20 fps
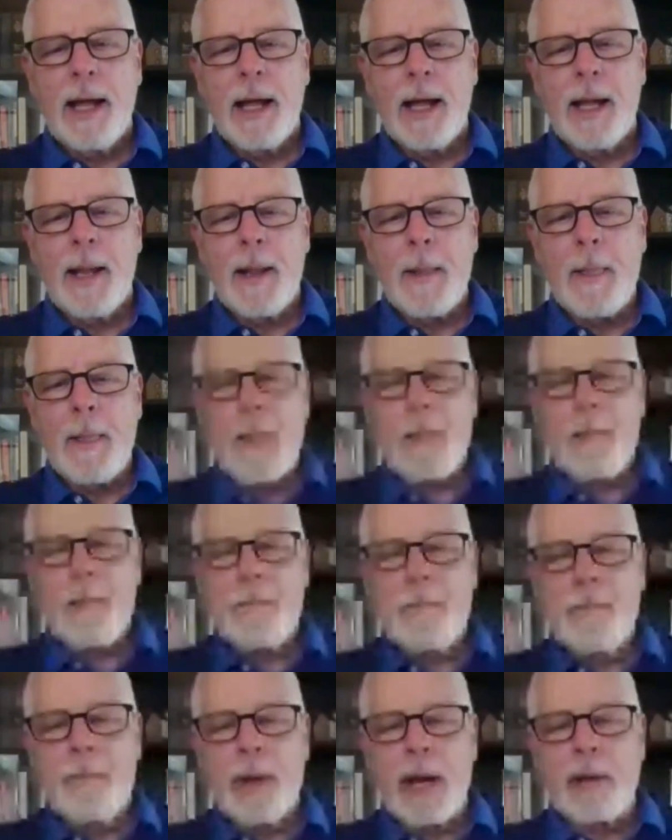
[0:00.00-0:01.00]

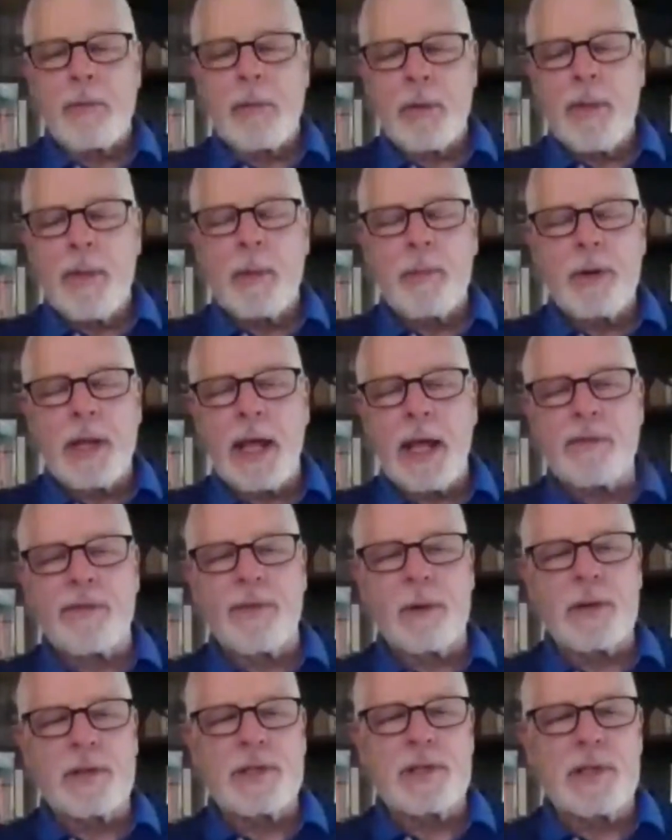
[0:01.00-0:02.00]
But I remember
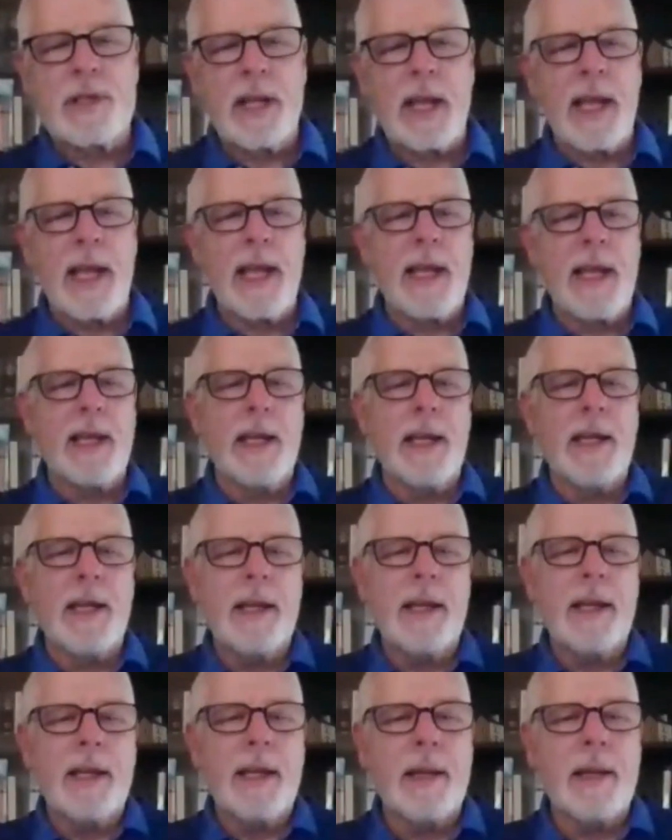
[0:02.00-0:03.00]
that first day
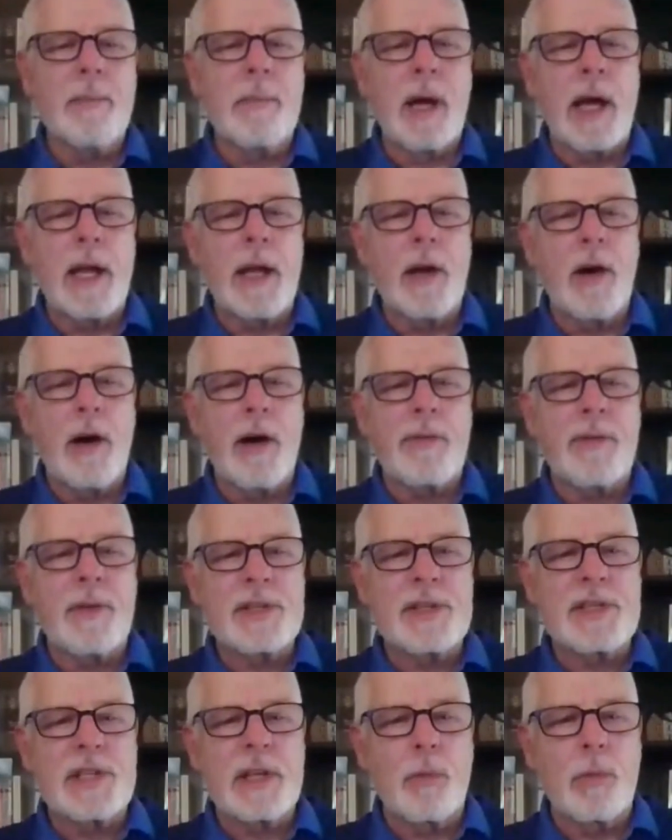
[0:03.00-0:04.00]
in my
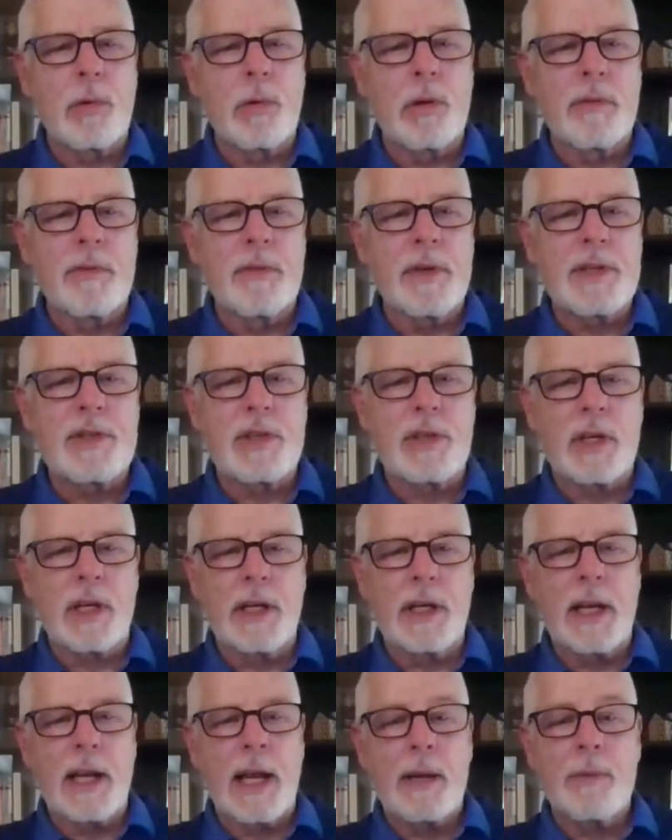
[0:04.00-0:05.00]
office at World
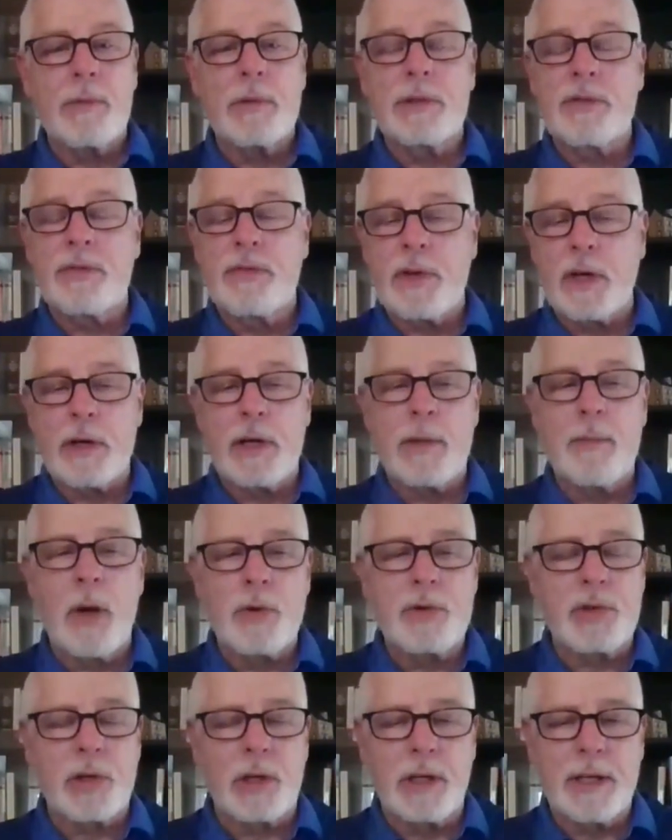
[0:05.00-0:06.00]
Vision, and I was very
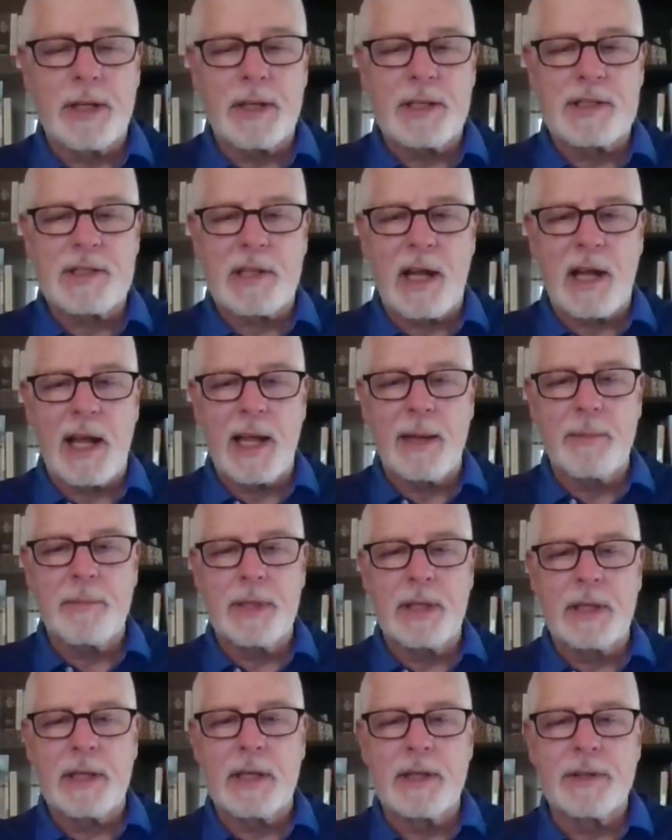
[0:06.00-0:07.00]
emotional at this time
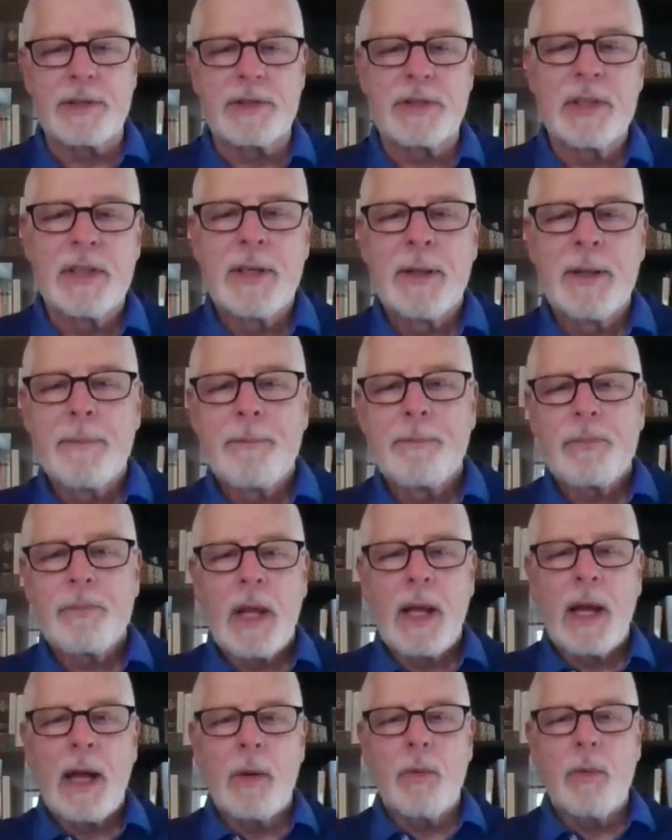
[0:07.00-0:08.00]
because
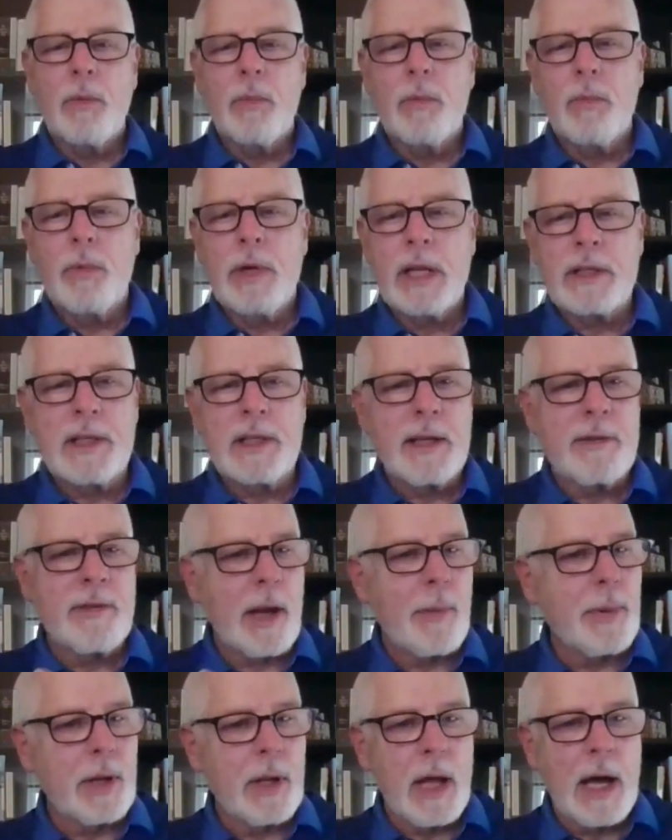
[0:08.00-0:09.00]
we had
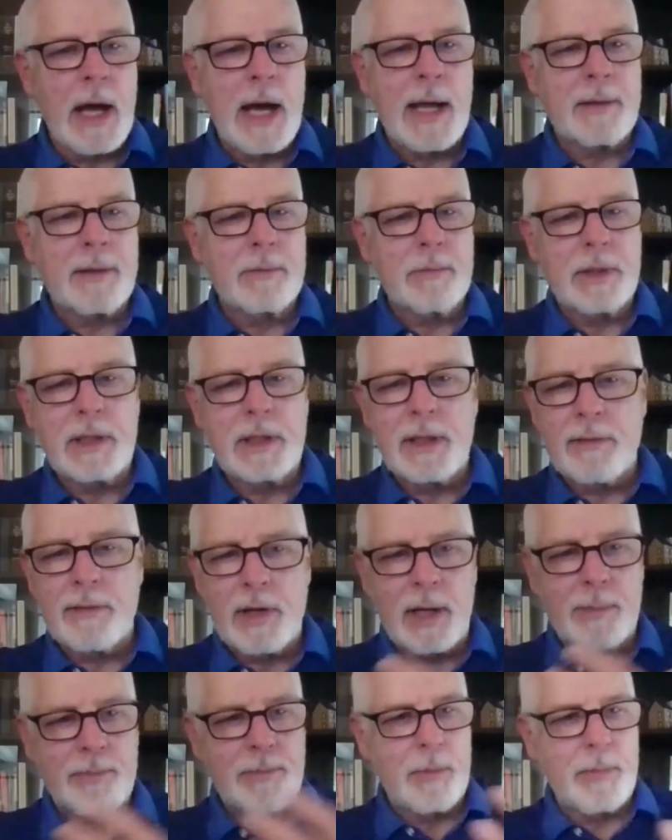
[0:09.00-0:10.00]
given up a lot. We'd
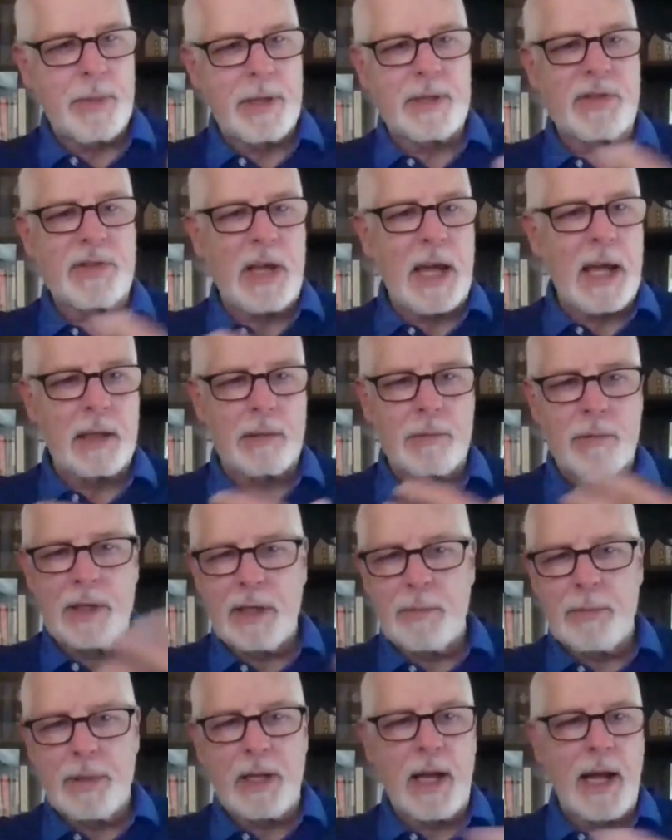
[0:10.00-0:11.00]
given up the big
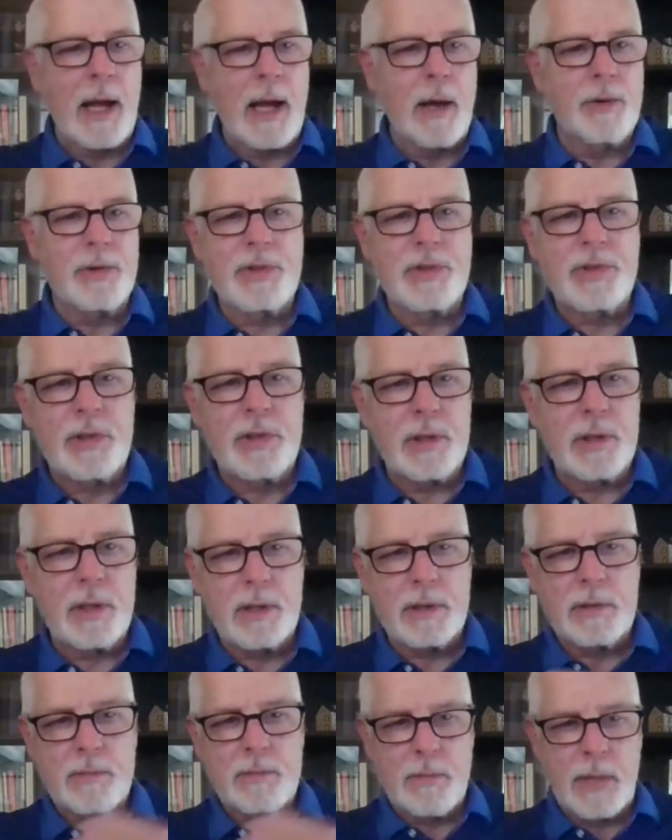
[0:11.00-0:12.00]
salary, the big house,
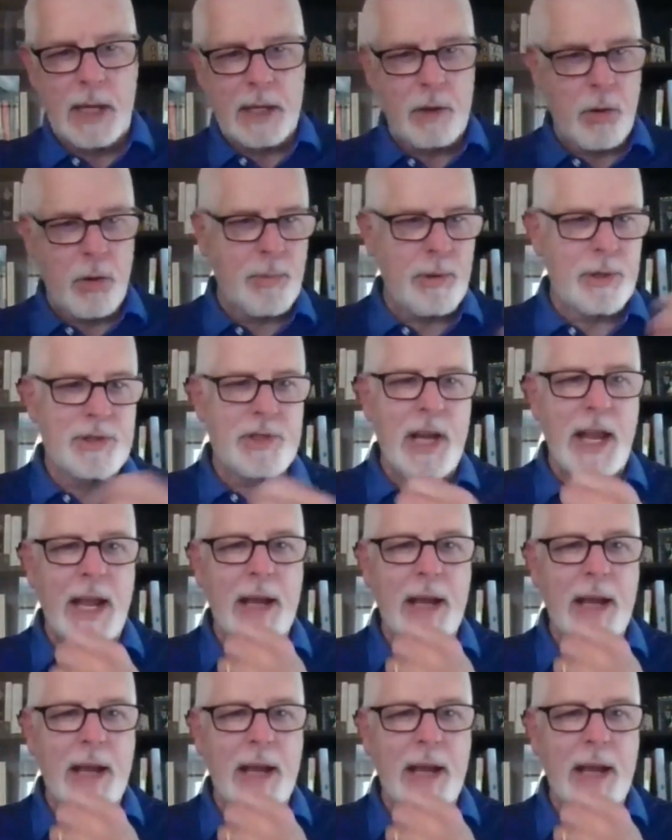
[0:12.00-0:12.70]
my corporate